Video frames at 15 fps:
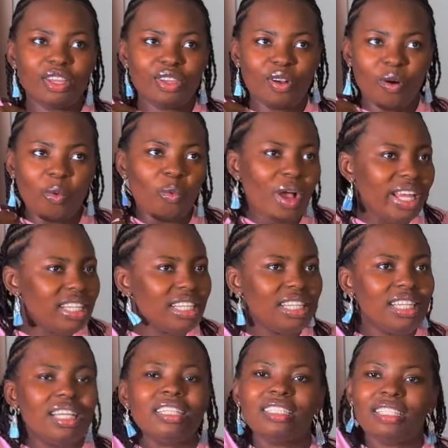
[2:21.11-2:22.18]
your
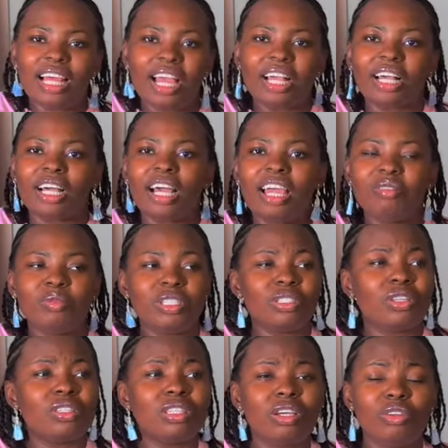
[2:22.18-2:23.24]
wedding is like,
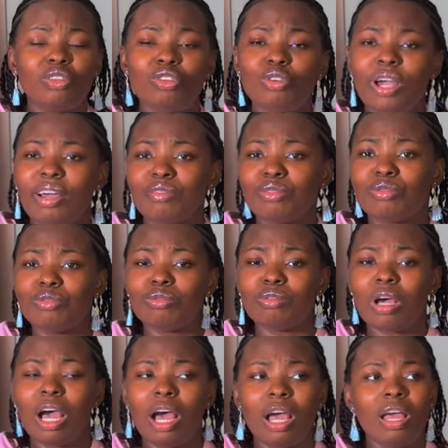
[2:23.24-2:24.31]
everybody's going to tell you, you have to